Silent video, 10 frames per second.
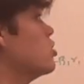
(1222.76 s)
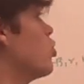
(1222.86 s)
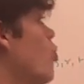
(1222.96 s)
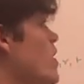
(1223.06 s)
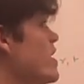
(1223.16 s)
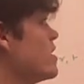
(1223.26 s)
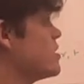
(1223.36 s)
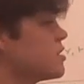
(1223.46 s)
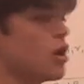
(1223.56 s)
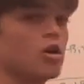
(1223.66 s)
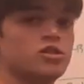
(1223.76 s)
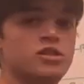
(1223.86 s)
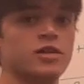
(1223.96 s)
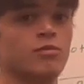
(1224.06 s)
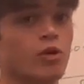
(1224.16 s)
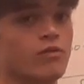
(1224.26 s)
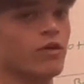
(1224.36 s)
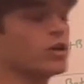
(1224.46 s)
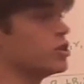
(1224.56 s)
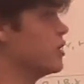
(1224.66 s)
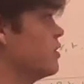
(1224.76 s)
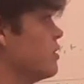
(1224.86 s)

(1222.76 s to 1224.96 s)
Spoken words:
tweaks our sigmoid function,